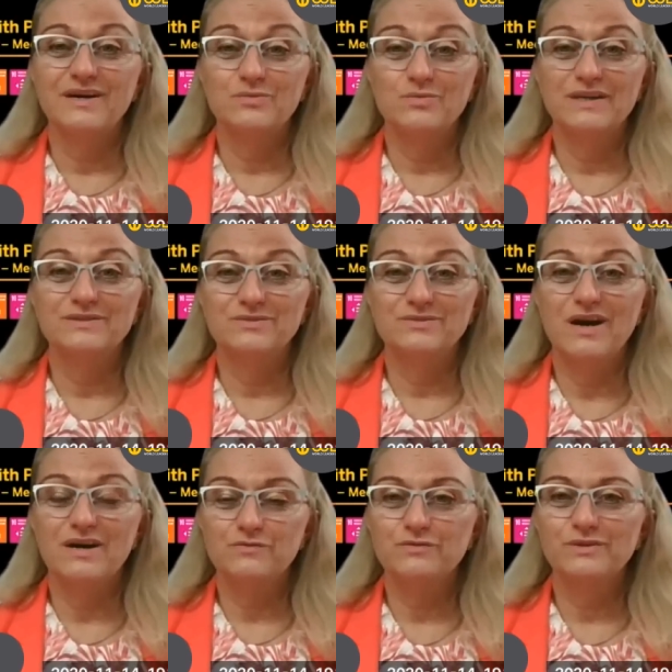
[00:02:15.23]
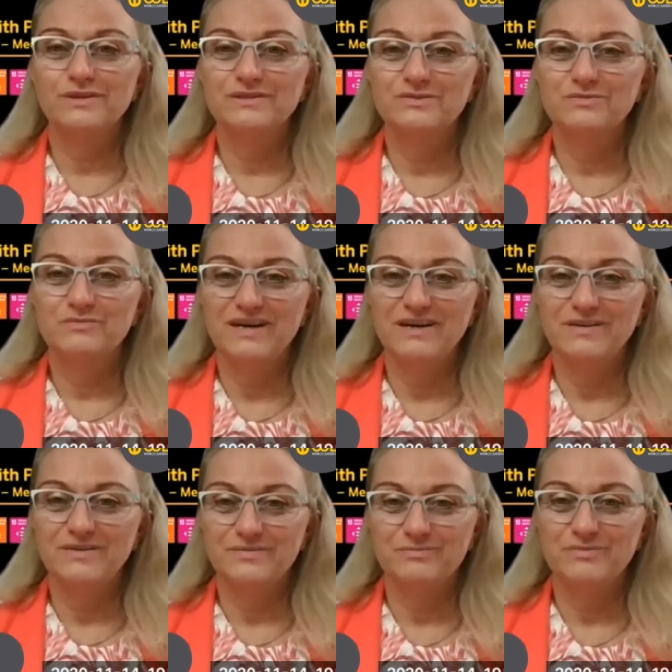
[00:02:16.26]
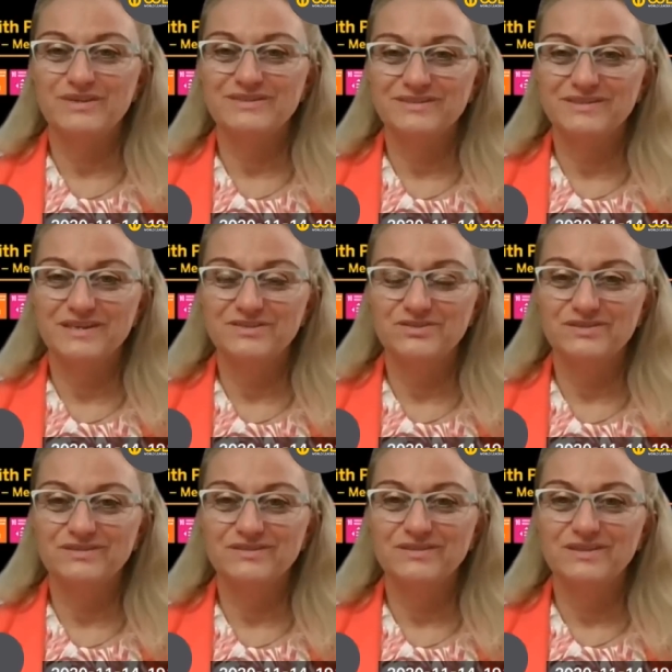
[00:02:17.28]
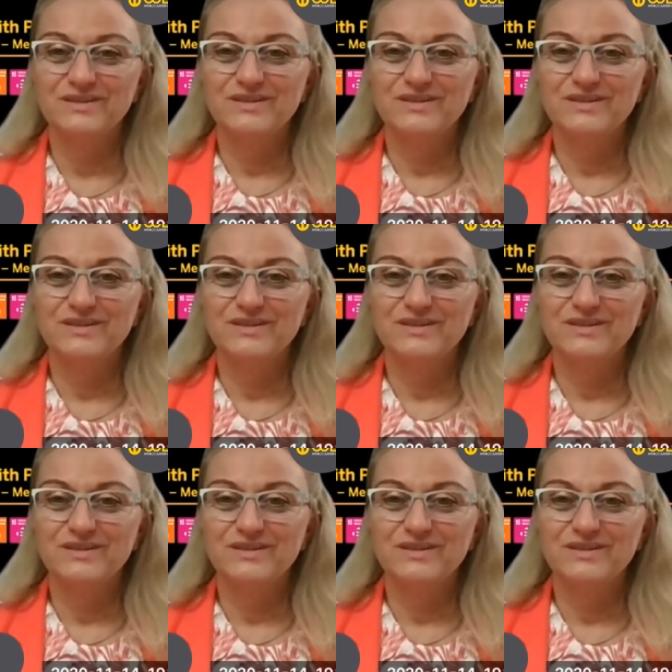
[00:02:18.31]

invite you heartfully to my presentation,